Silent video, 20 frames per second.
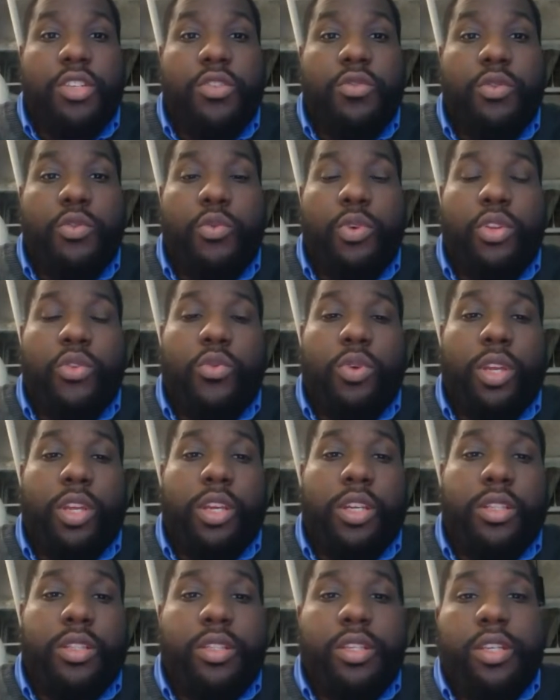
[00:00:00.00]
with quick
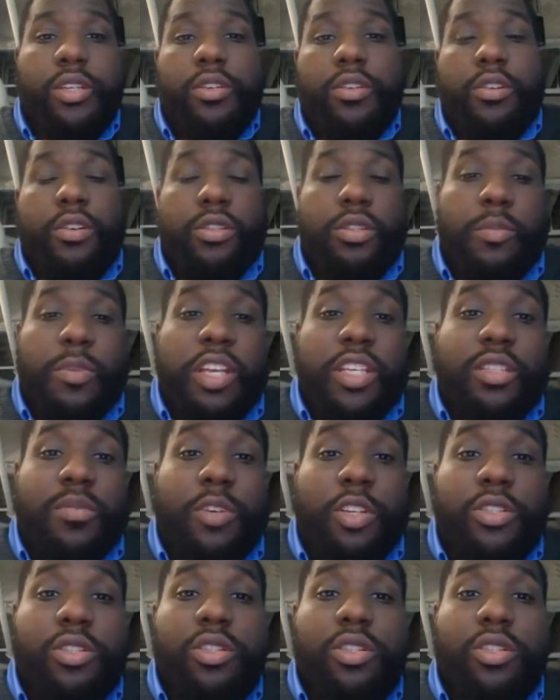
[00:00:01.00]
hits here on the
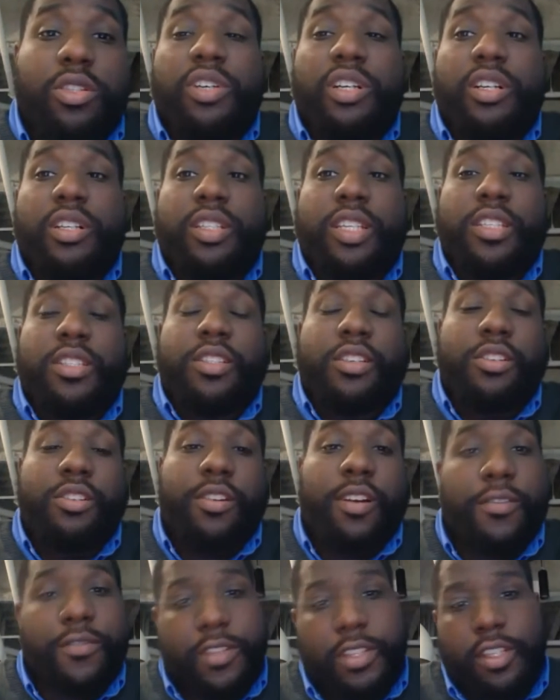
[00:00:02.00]
basketball soapbox, I started
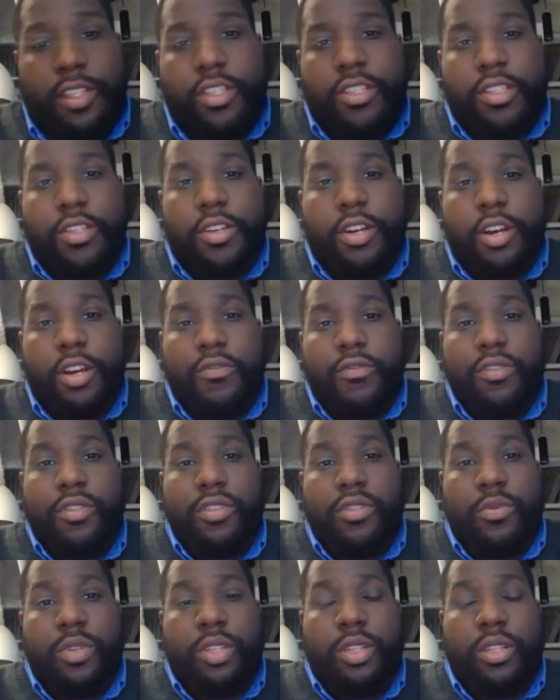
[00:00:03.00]
off in the Eastern
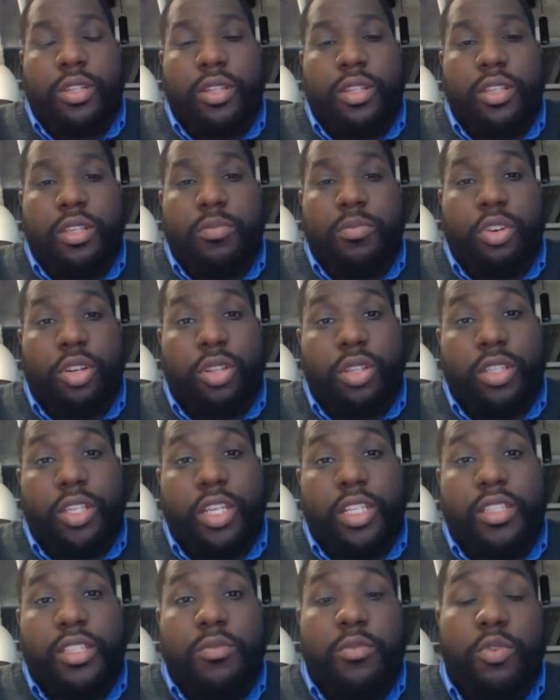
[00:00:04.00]
Conference with the Brooklyn
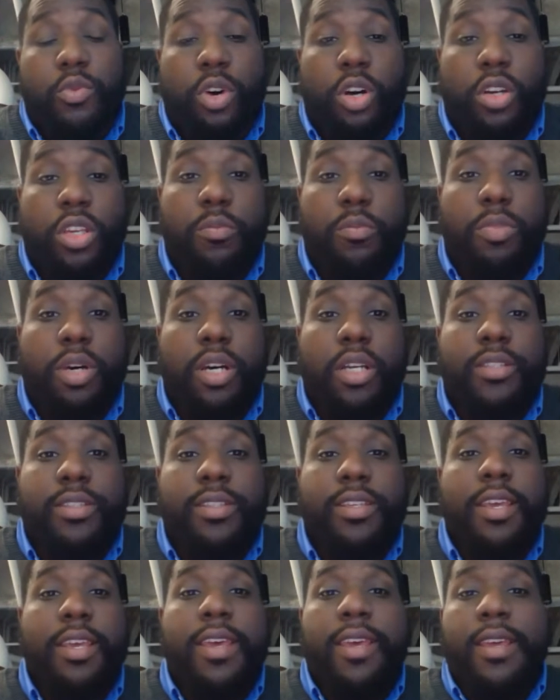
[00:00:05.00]
Nets and Milwaukee
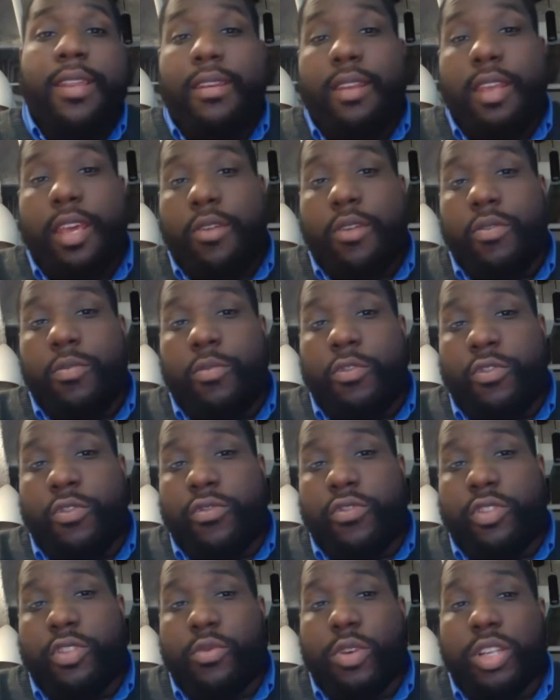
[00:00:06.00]
Bucks. Now we move over
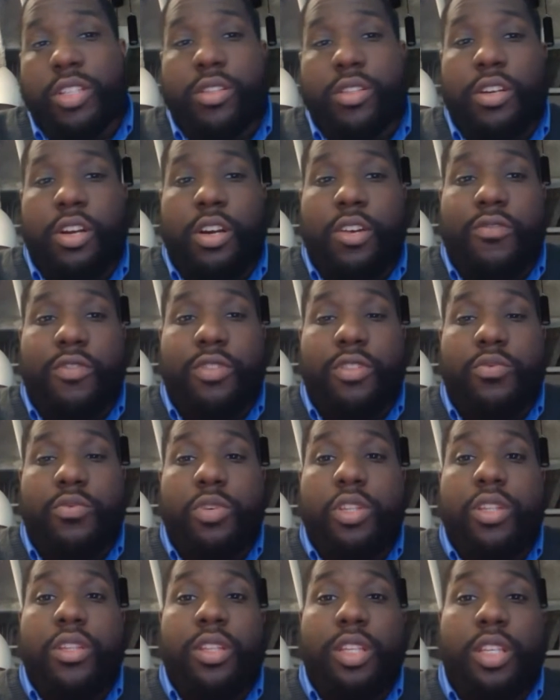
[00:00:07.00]
to the Western Conference
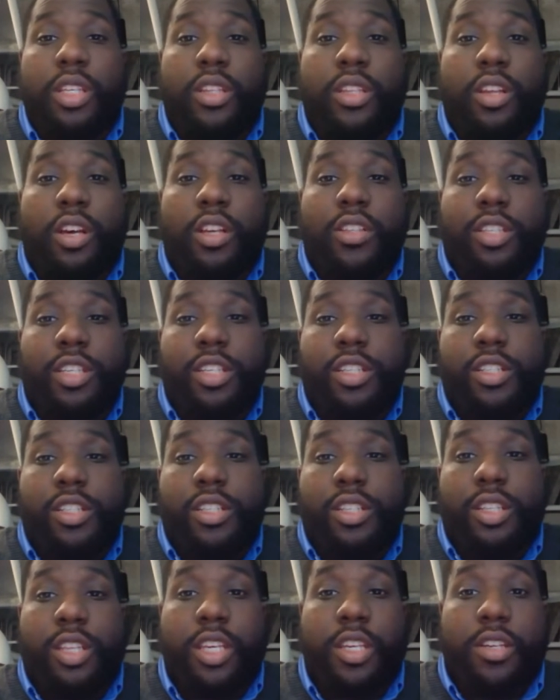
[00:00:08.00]
with the Los
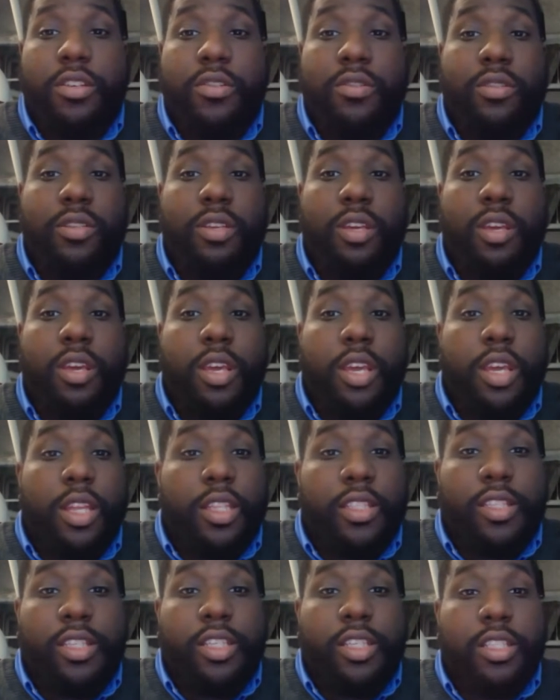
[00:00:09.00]
Angeles Lakers, and
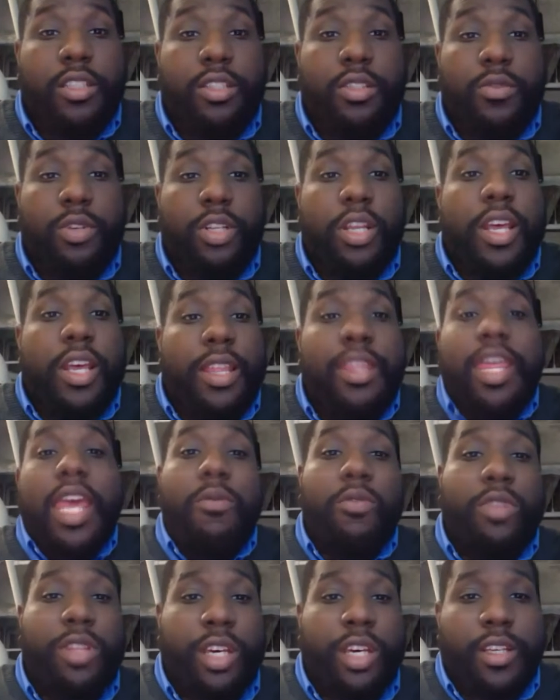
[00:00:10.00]
let's get into it. They
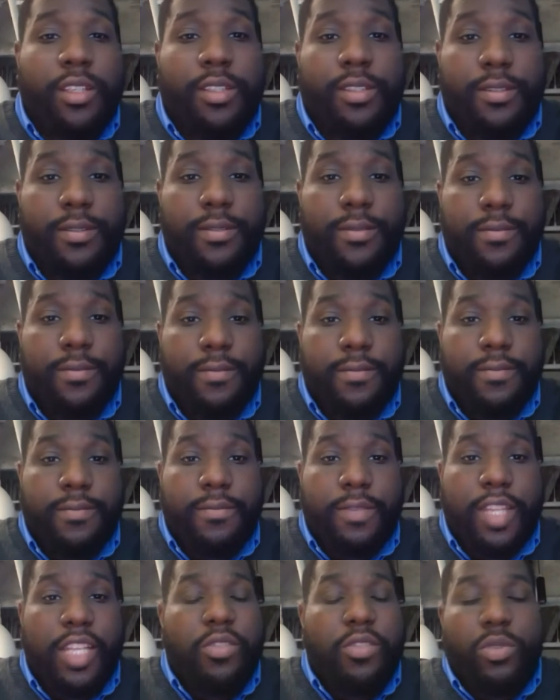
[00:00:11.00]
with us.
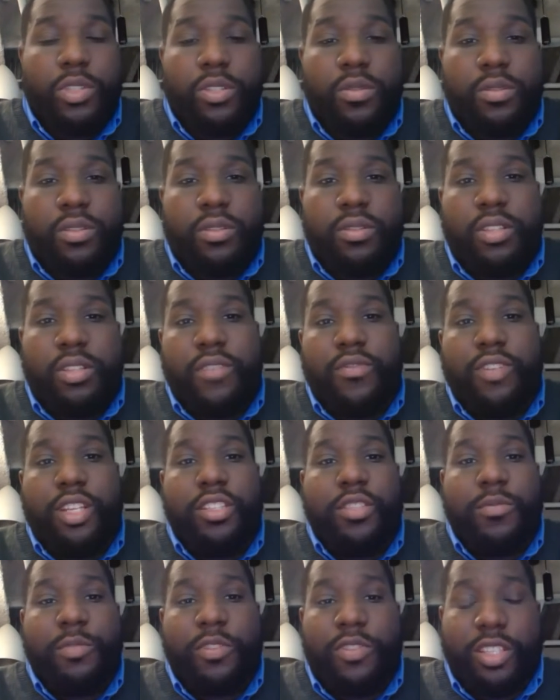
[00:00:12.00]
That's what Stephen A.
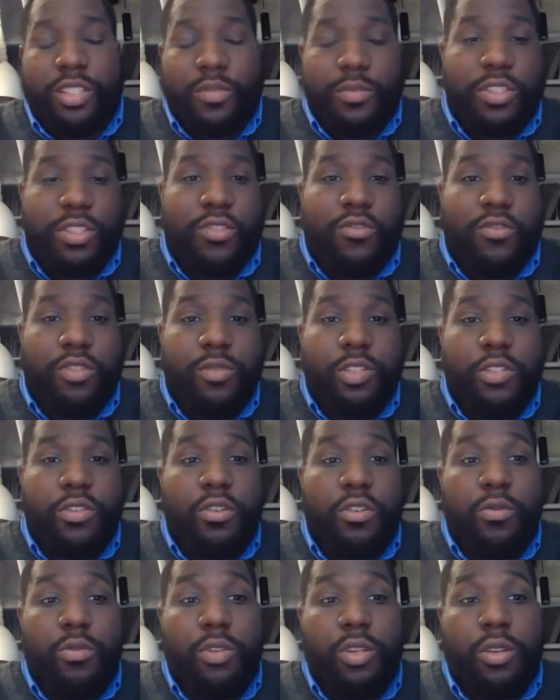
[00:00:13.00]
Smith has been screaming
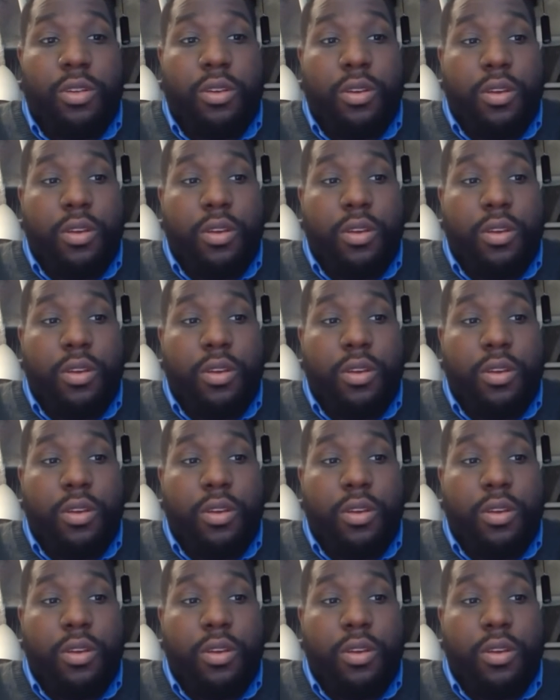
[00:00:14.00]
all week